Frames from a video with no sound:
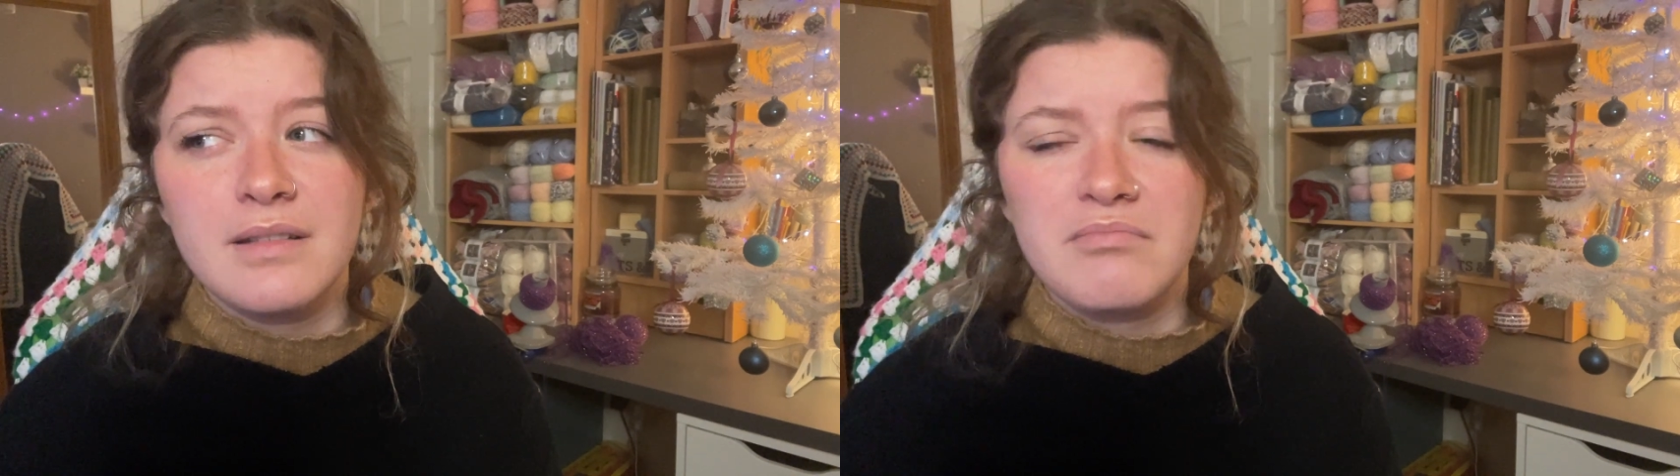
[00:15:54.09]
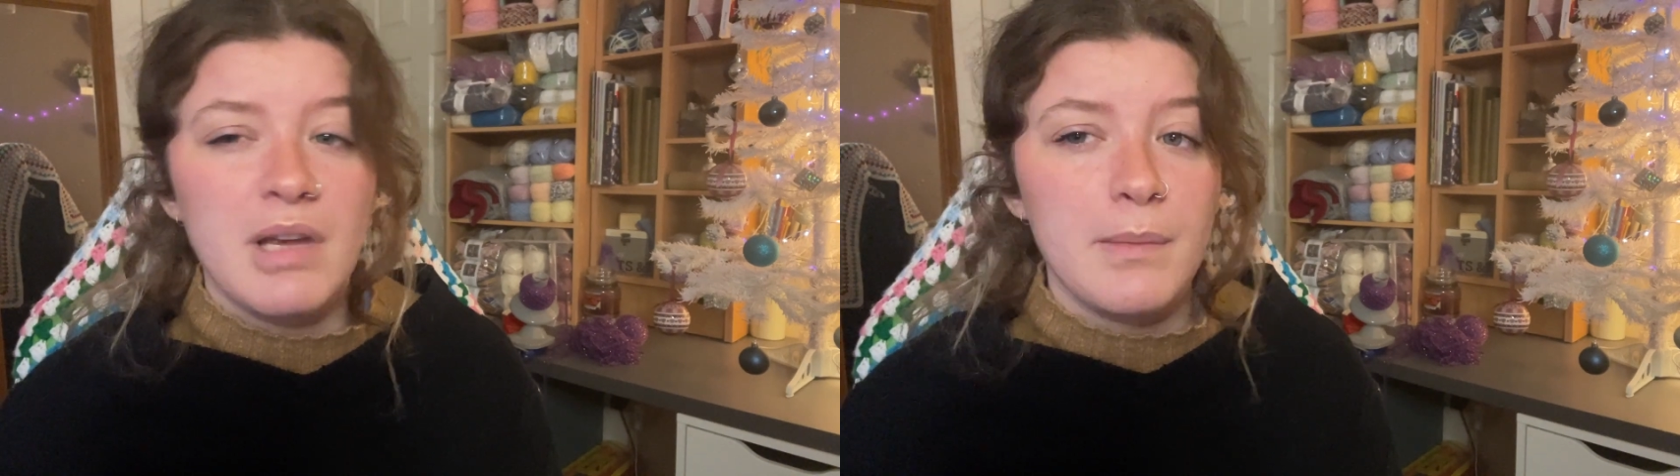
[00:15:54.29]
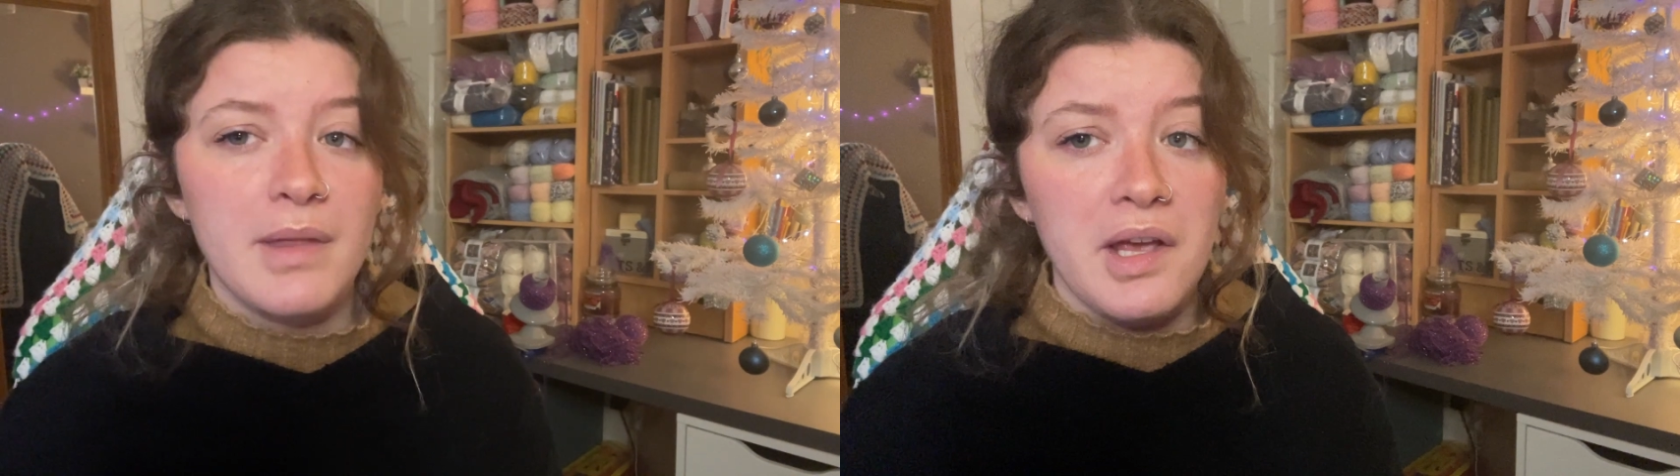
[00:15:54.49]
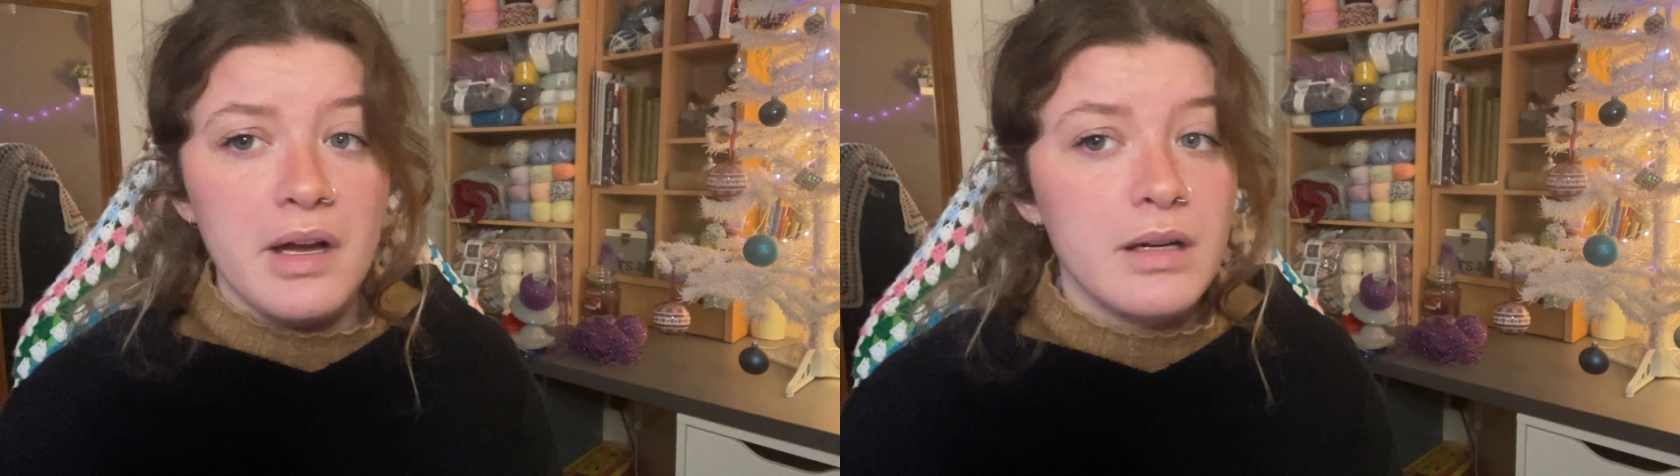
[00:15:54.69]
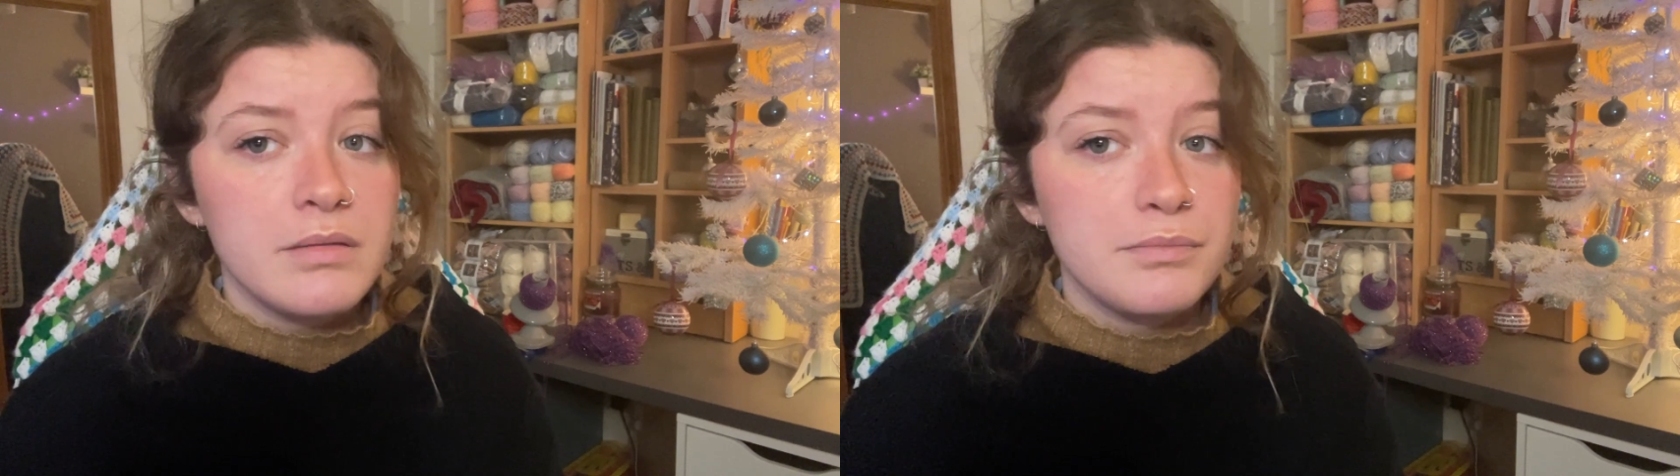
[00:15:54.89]
maybe they
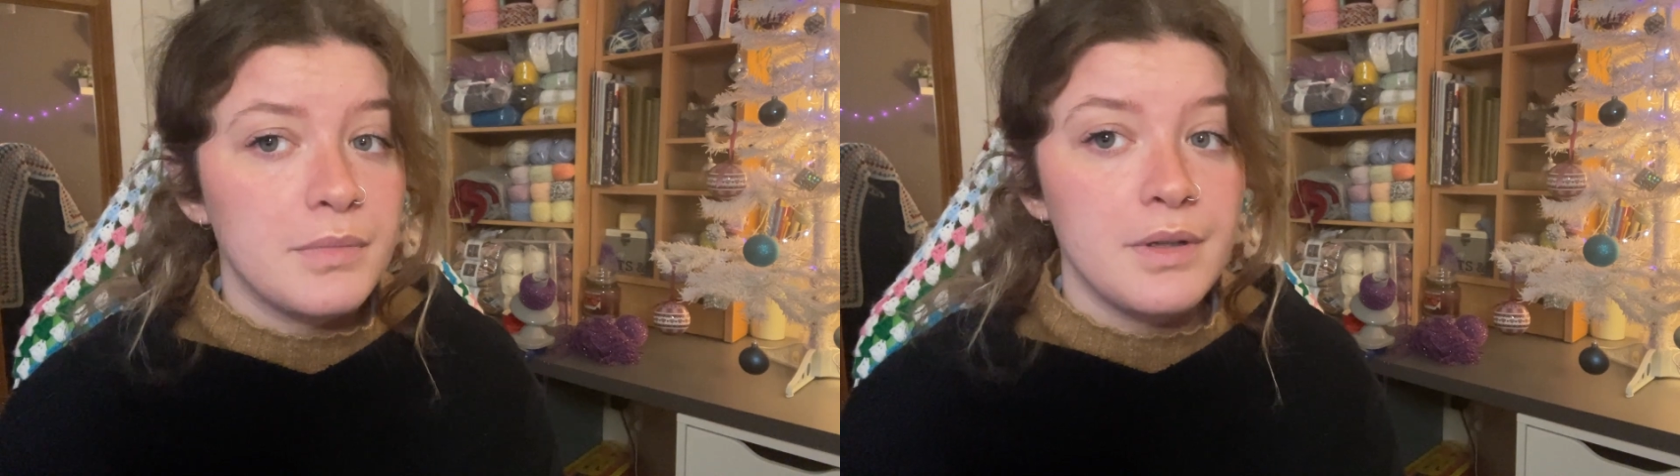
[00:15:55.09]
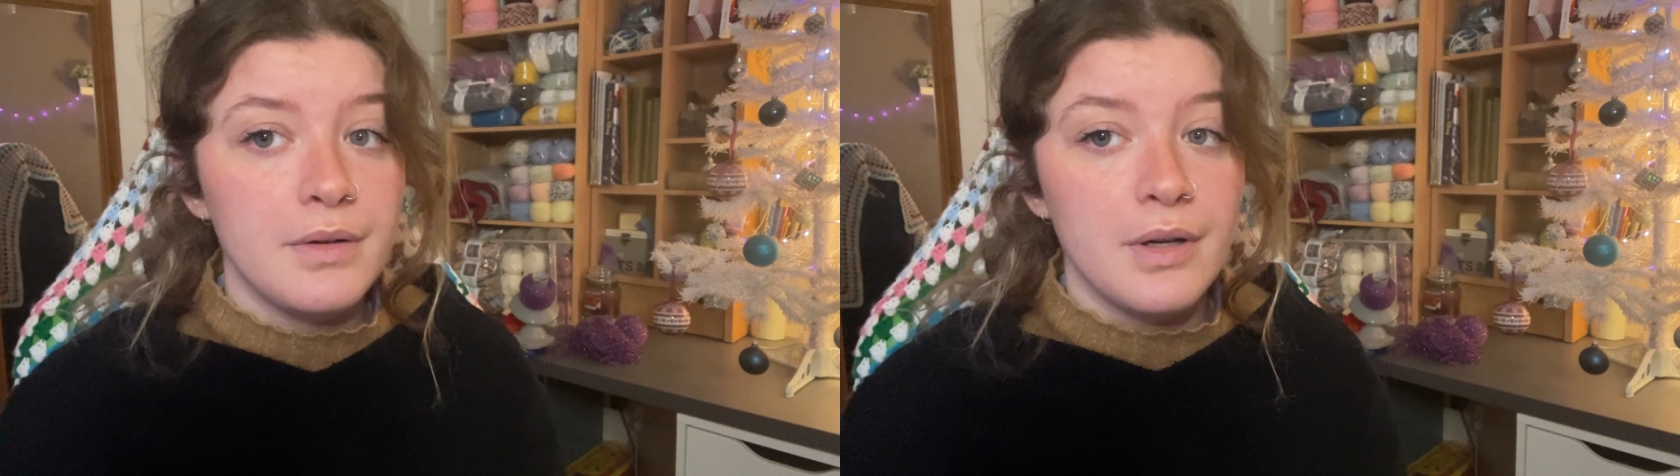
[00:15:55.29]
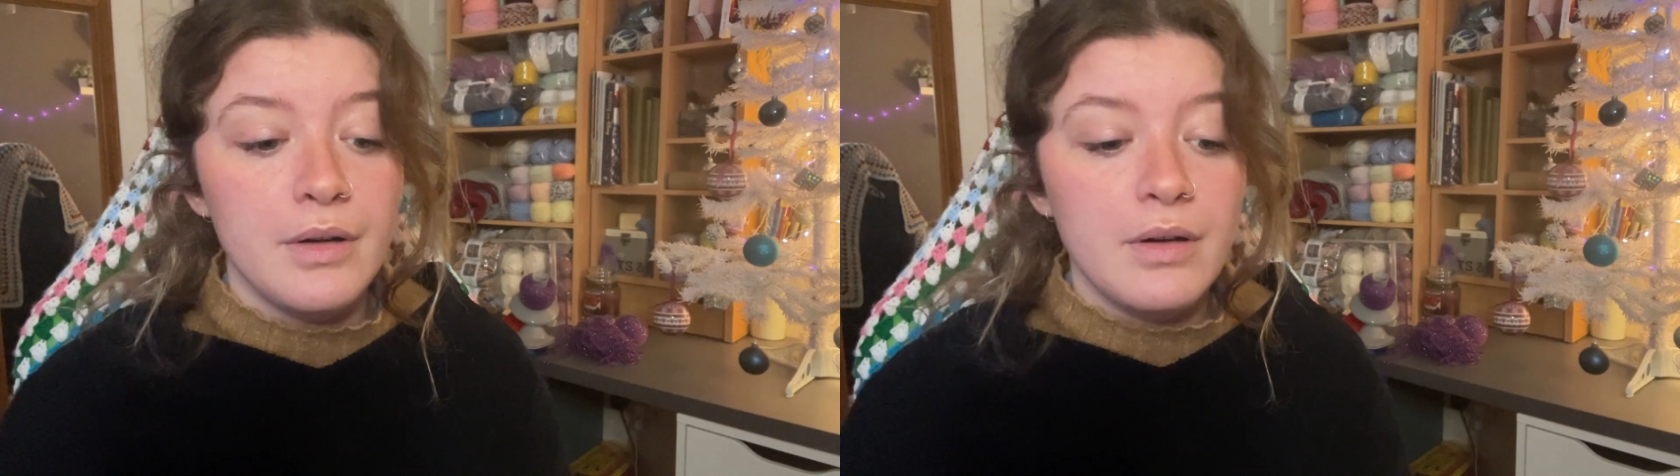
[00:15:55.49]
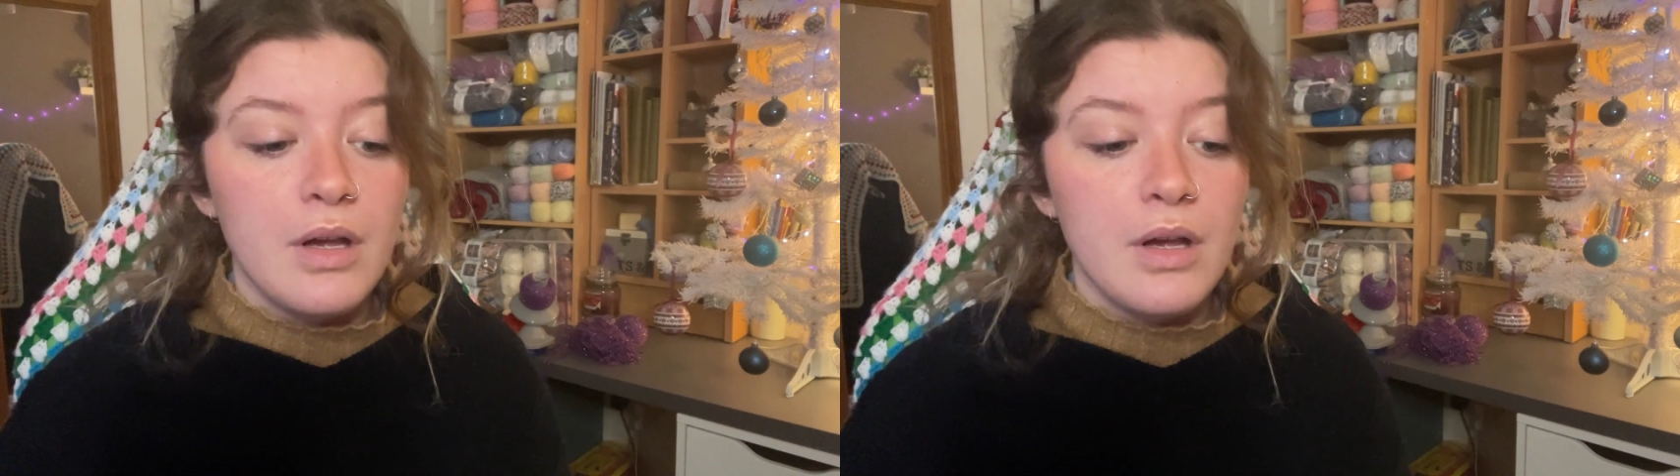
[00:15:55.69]
are, I don't know,